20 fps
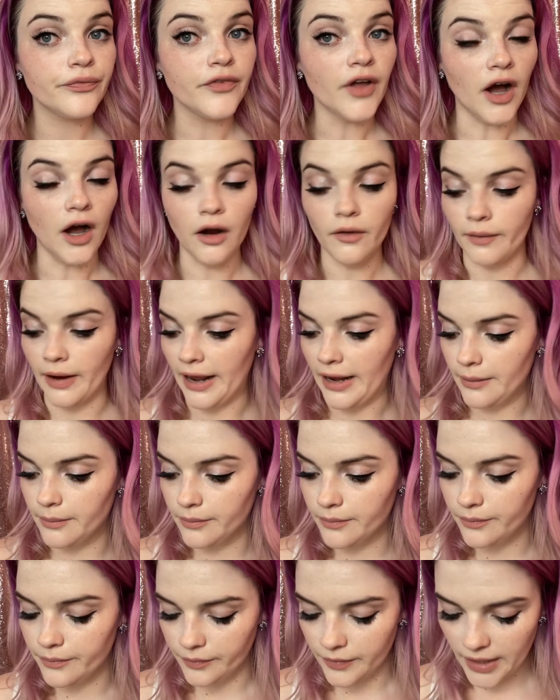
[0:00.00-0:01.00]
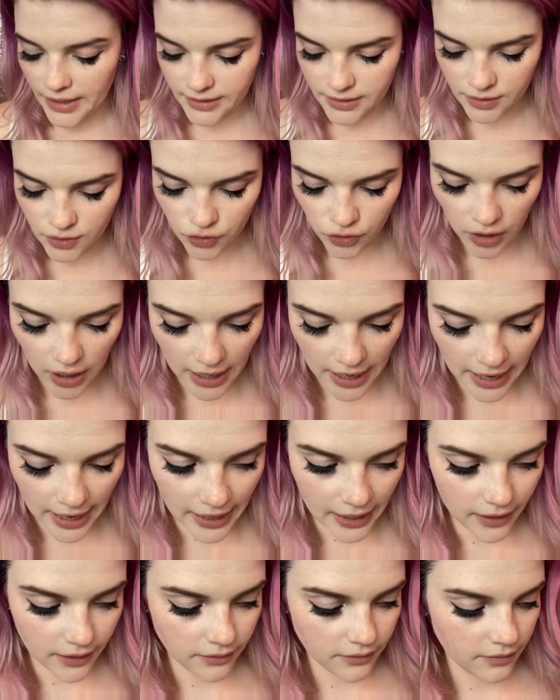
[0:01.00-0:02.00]
All right, let's
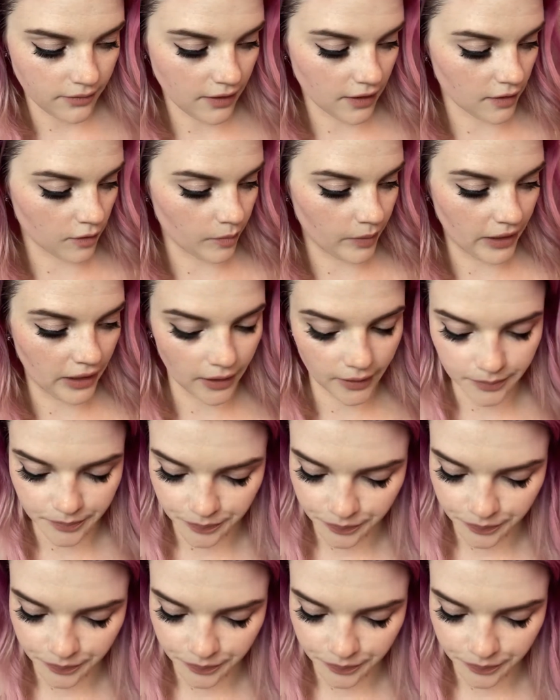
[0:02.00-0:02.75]
try the other pair.